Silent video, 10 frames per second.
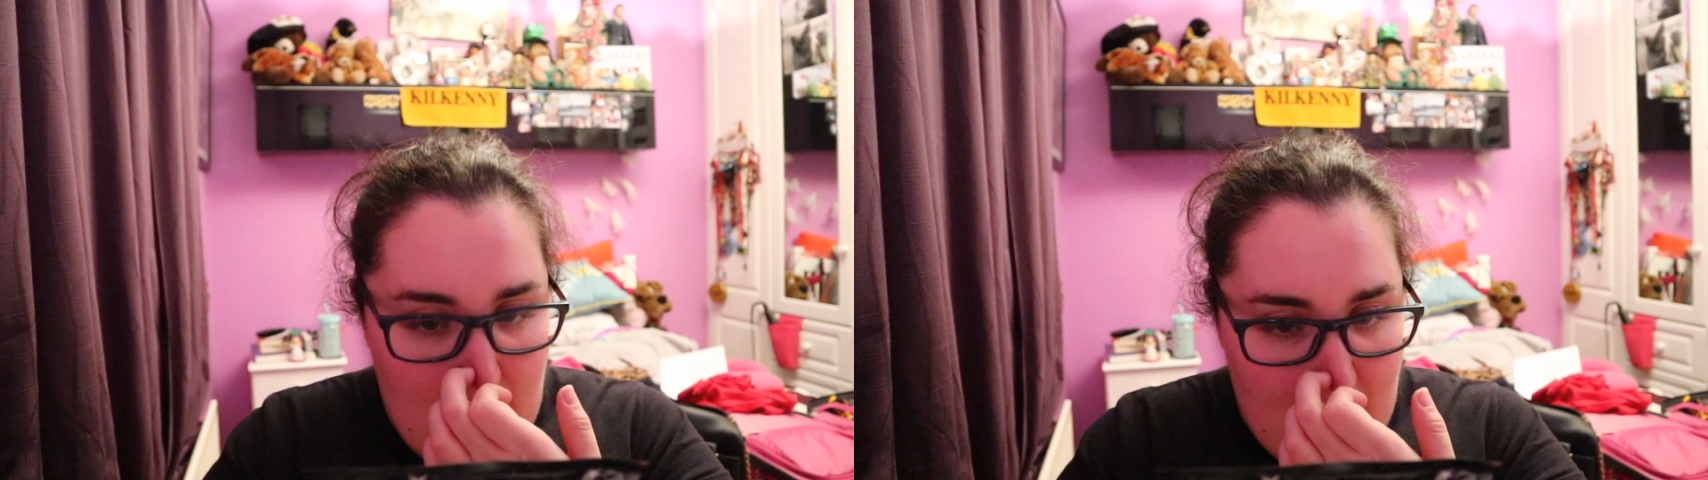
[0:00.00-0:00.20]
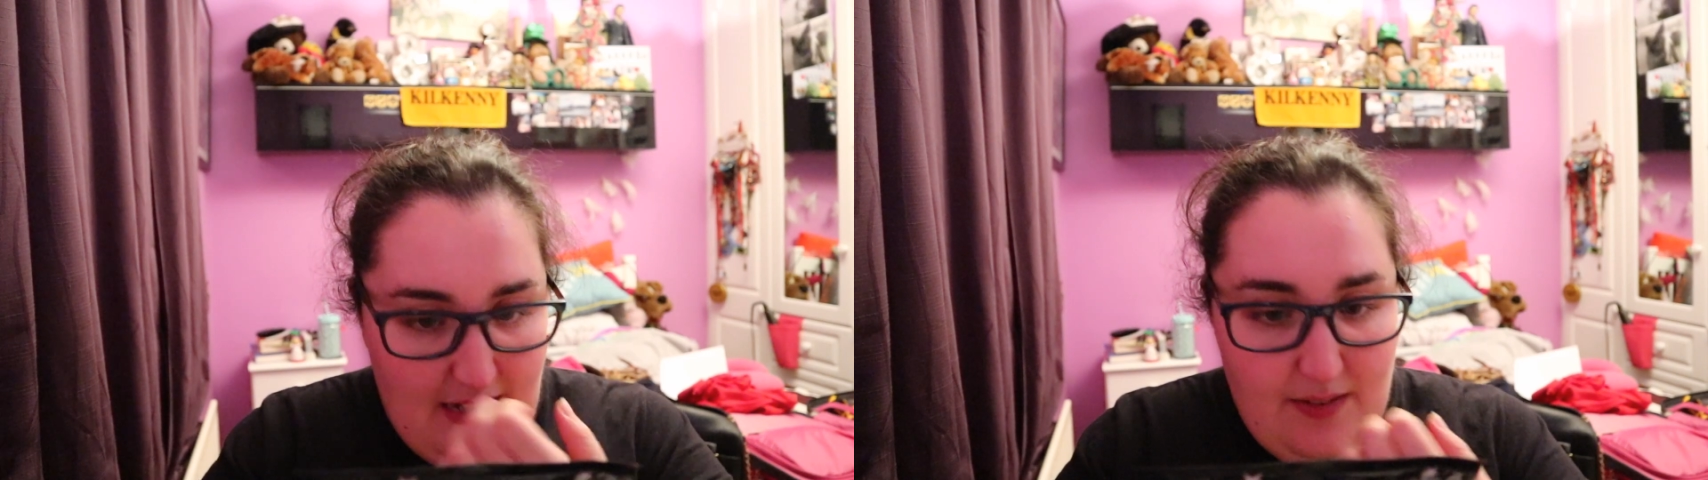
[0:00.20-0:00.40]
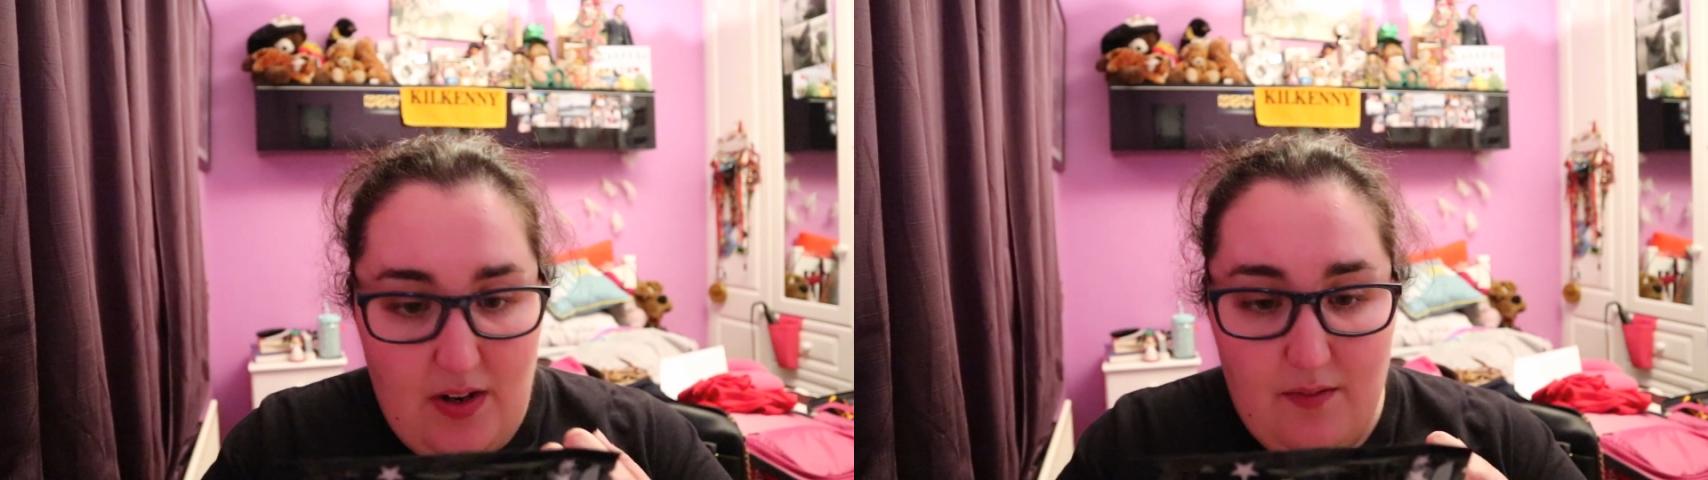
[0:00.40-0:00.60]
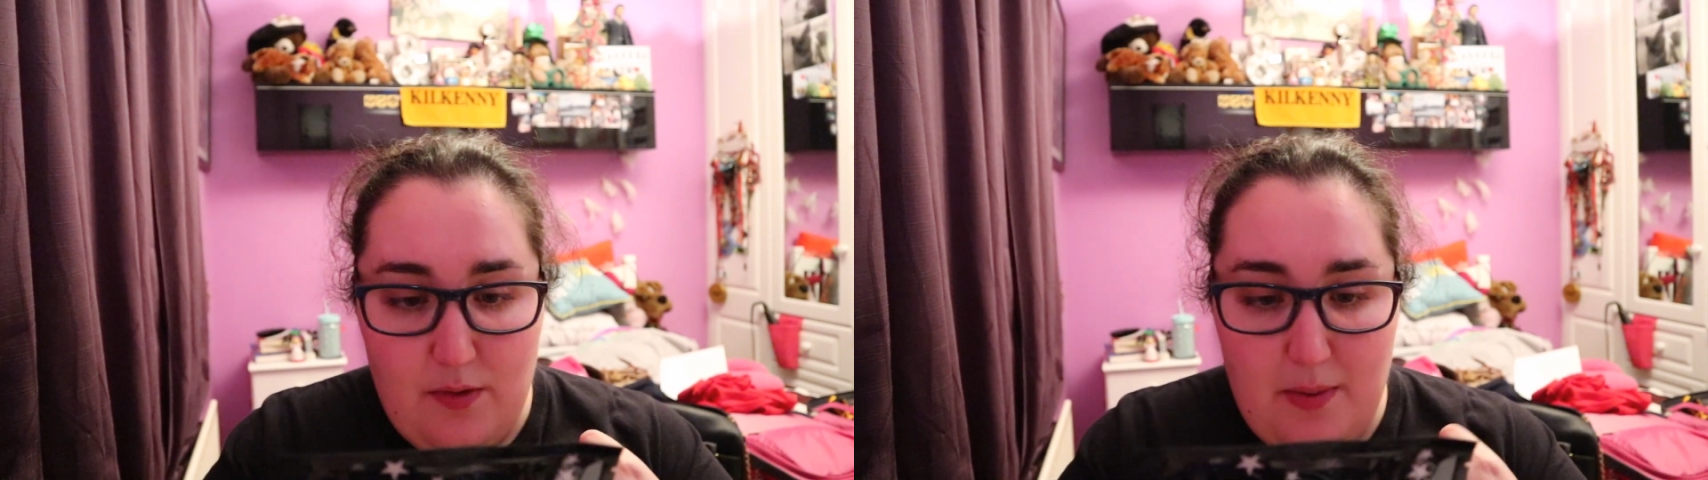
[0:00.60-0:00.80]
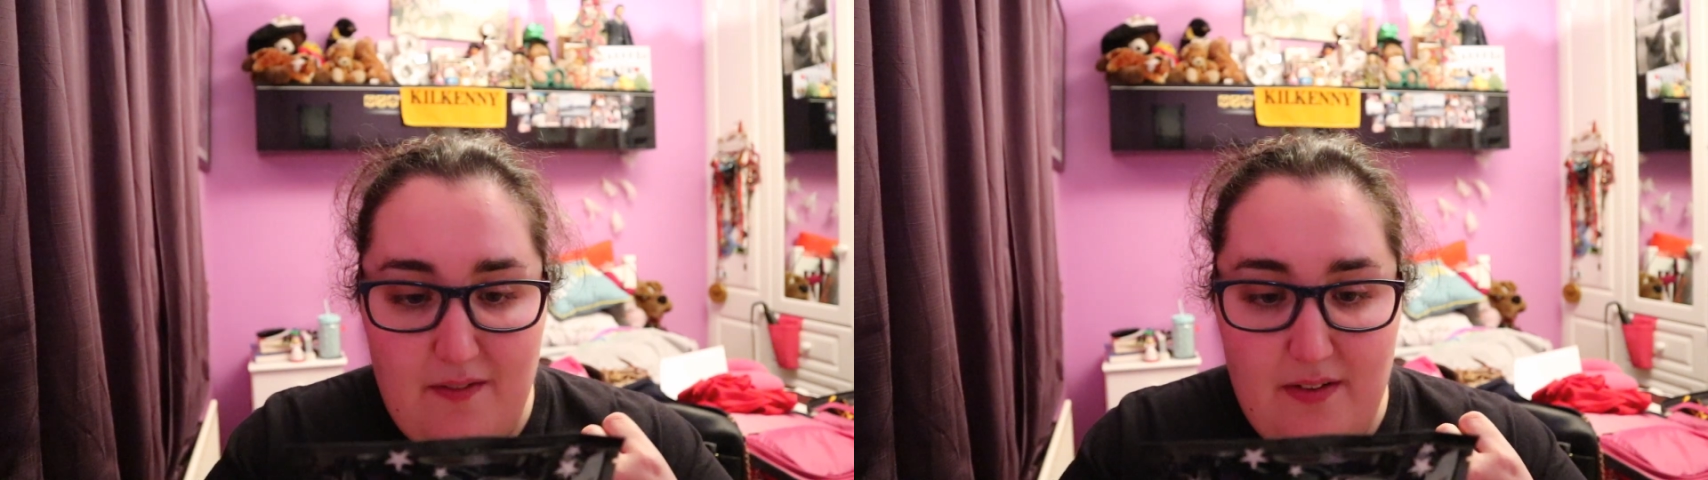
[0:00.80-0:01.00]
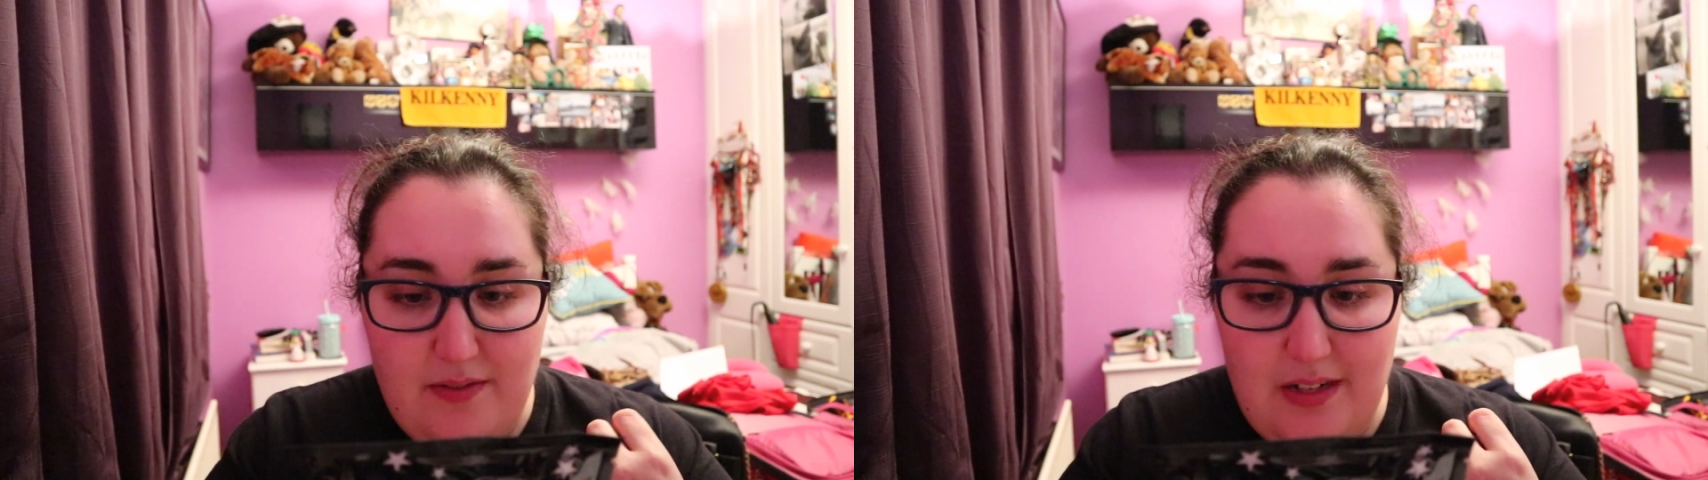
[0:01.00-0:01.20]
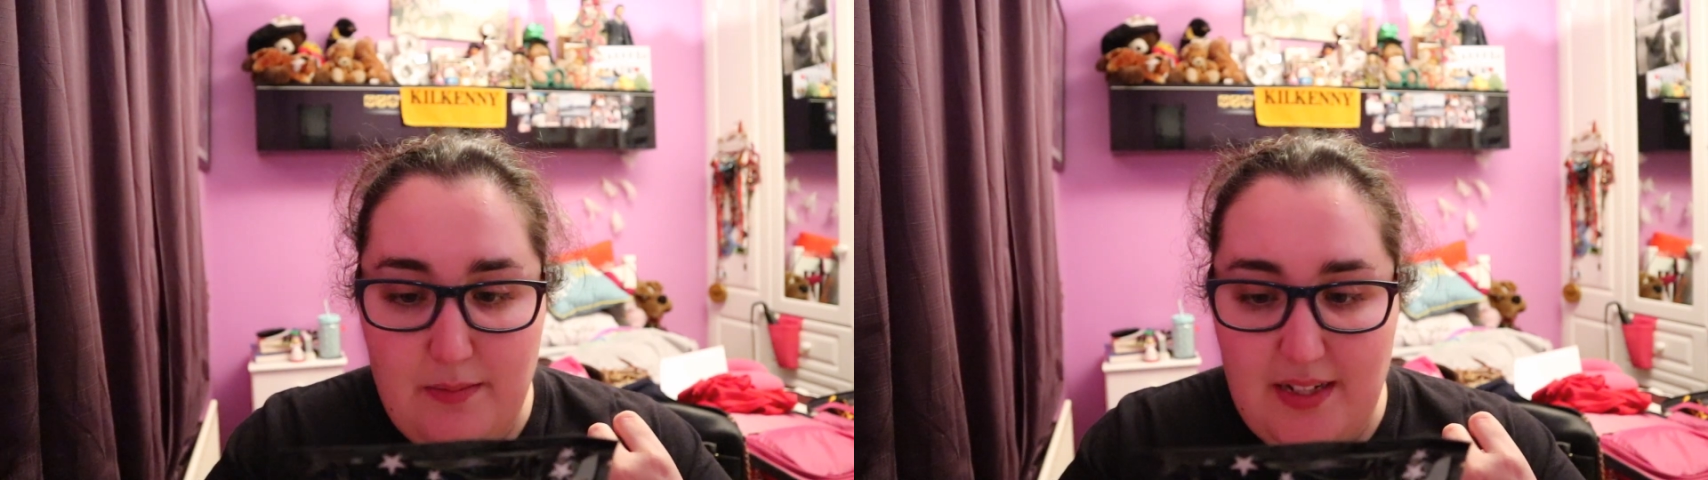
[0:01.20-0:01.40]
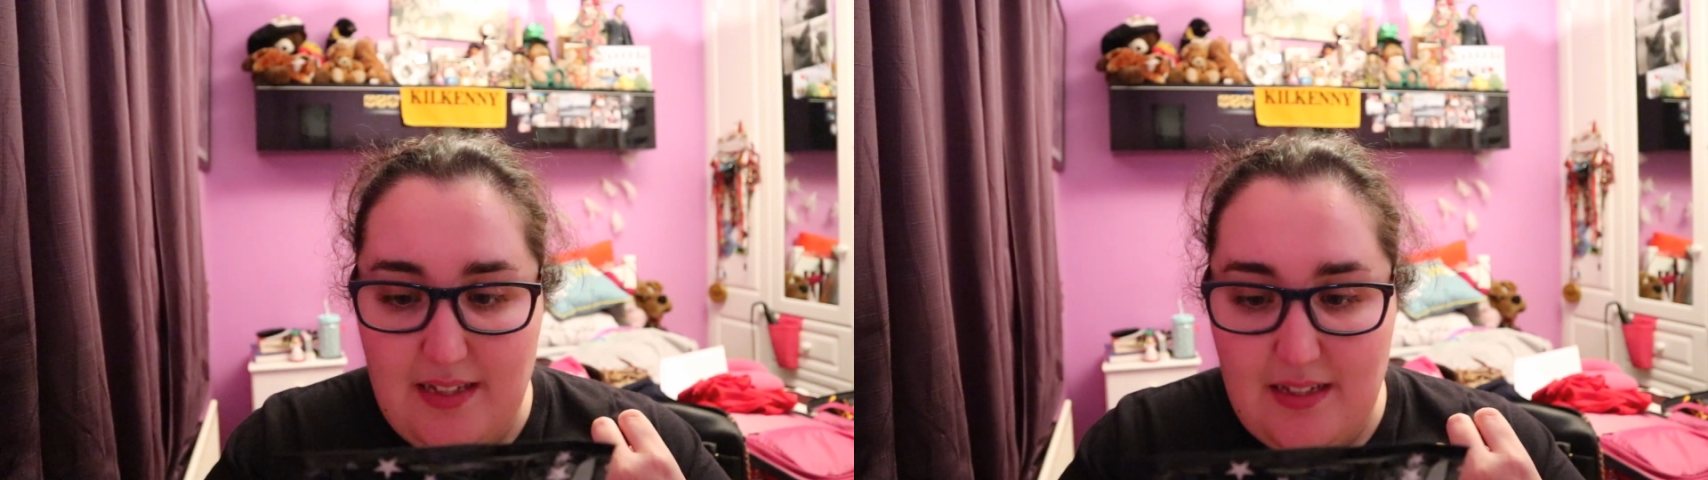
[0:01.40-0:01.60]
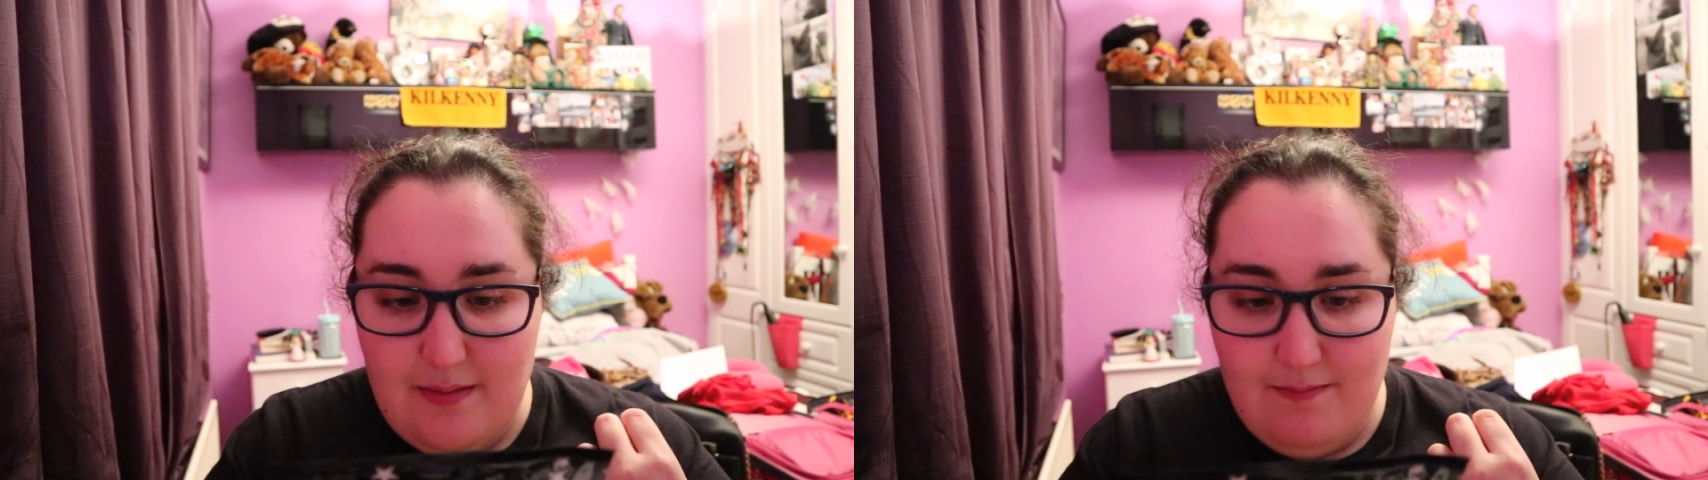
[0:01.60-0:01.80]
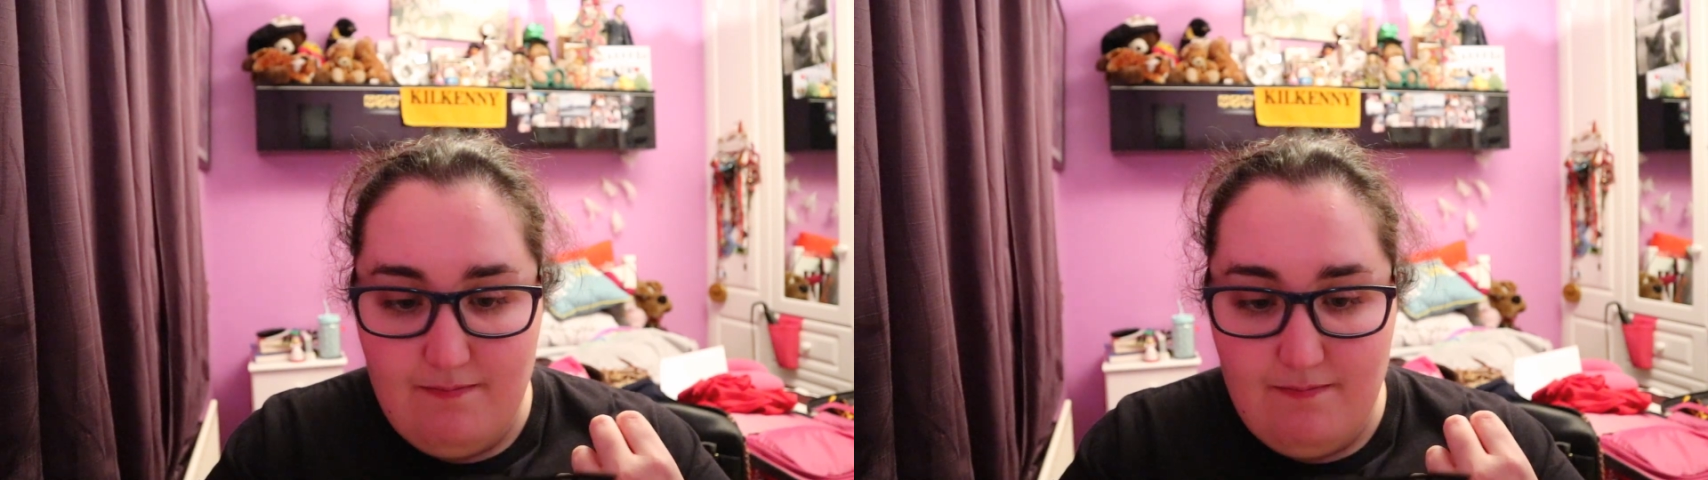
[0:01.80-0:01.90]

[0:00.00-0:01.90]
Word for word: you leave it on for about 15 minutes.